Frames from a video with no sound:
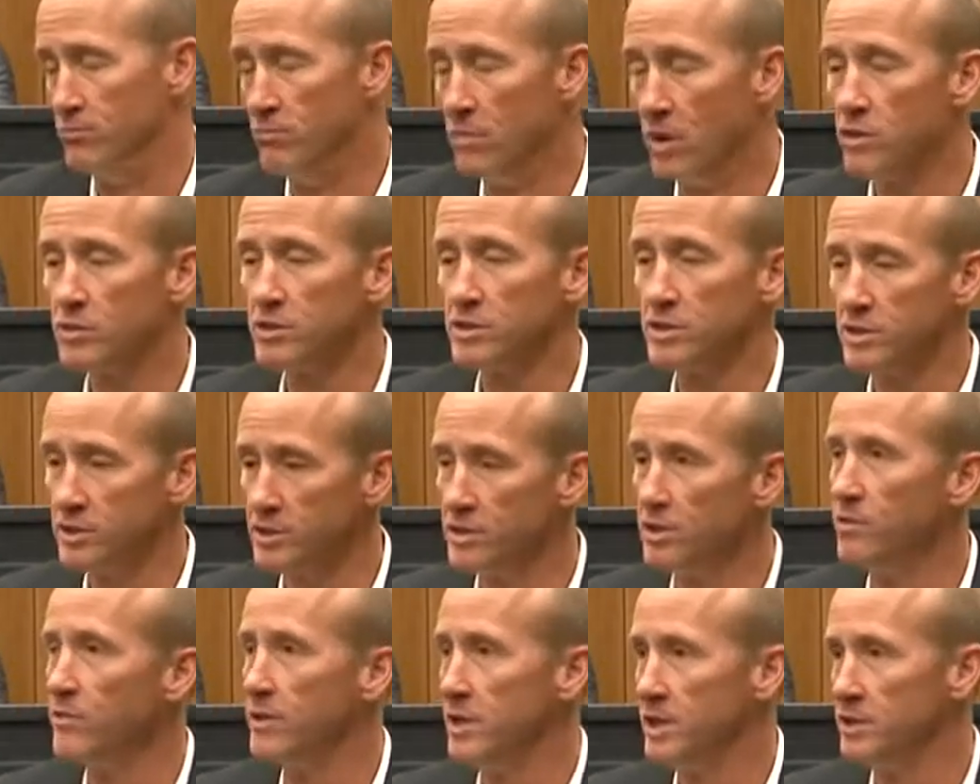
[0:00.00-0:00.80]
Most of the
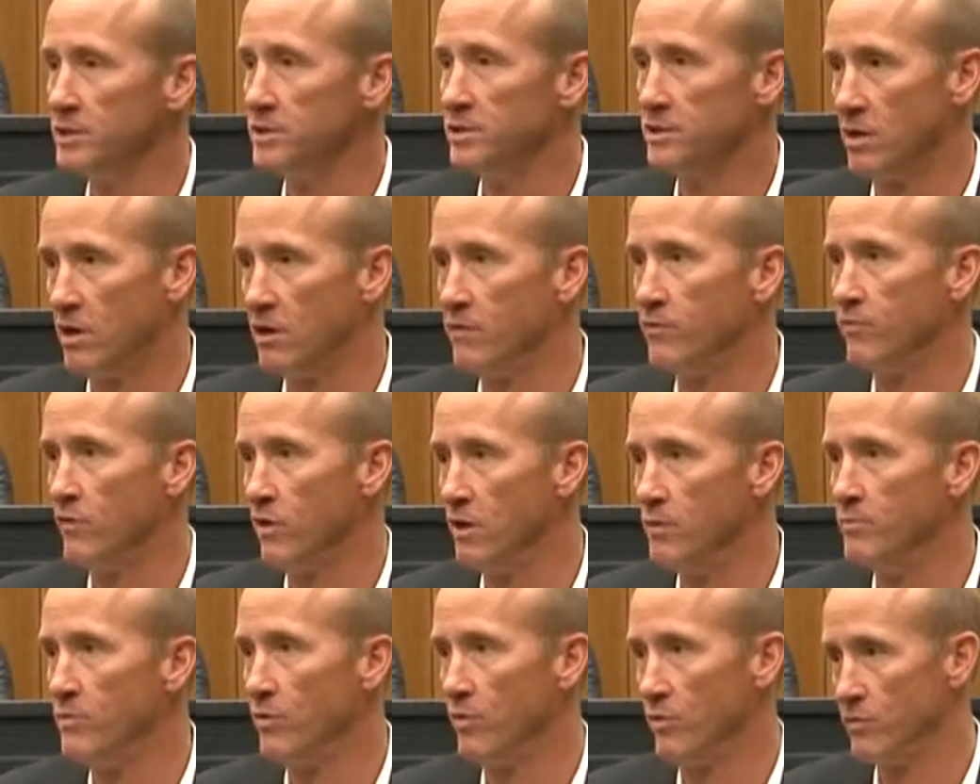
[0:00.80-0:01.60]
donations are
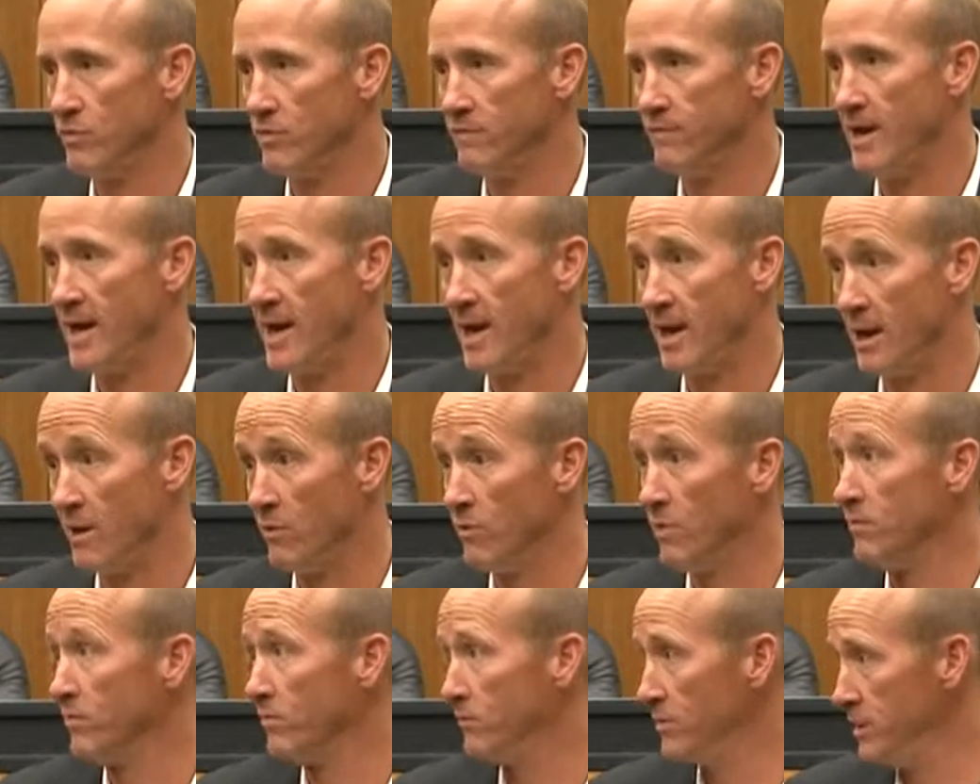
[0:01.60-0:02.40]
from Northern Nevada.
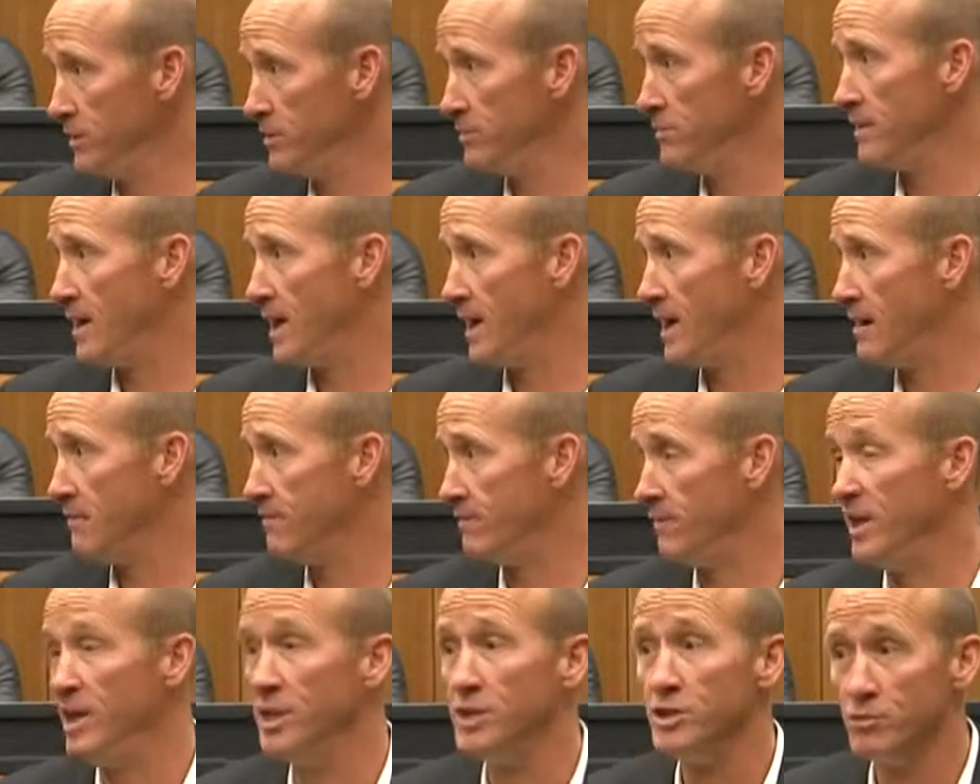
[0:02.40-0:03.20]
However, we do
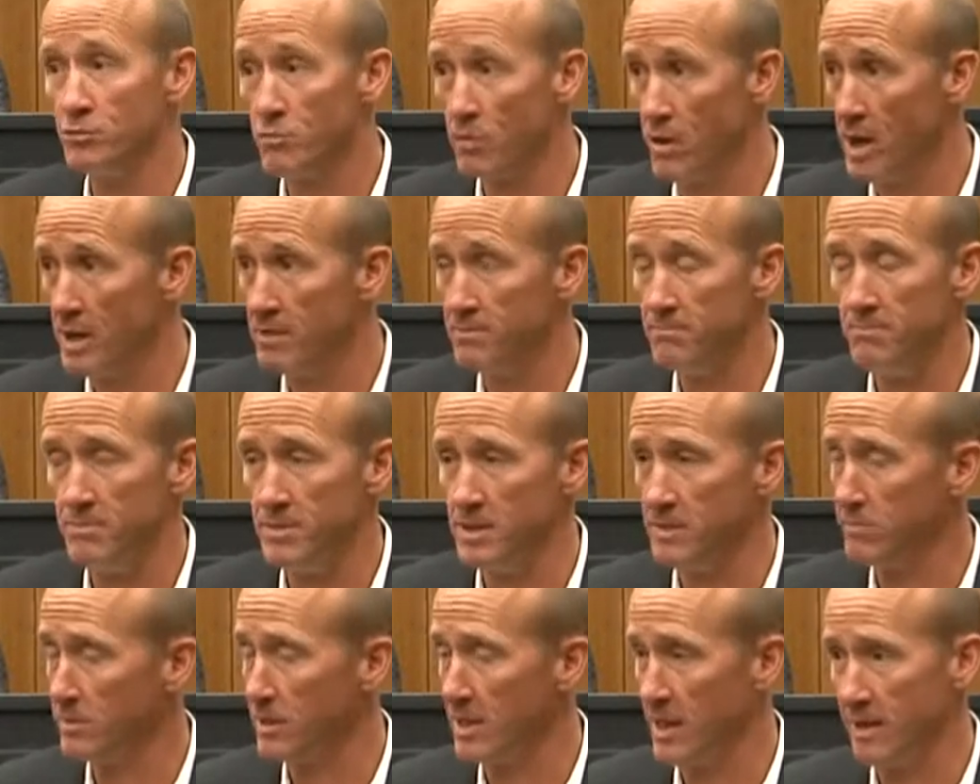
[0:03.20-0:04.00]
have nationwide,
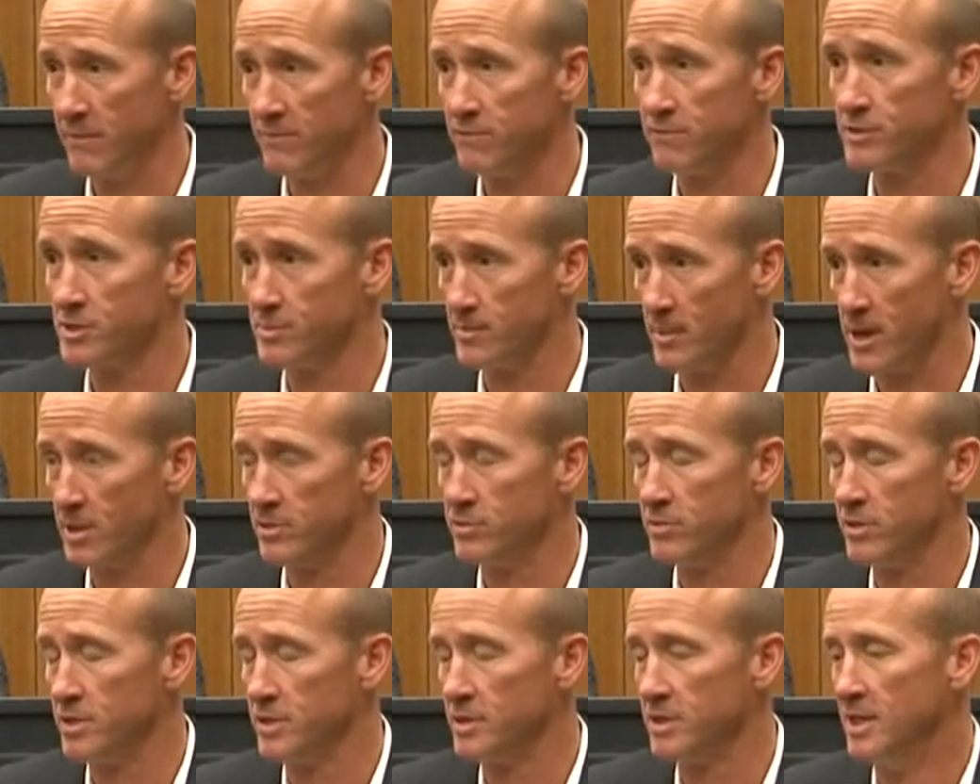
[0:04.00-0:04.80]
people have
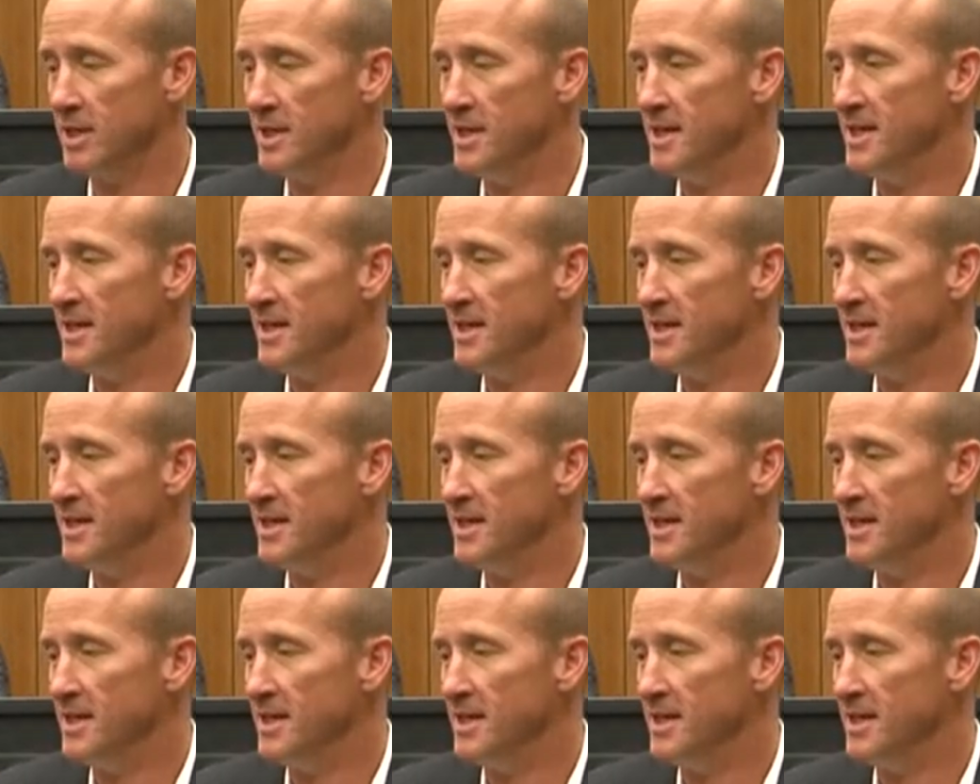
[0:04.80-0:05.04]
sponsored us.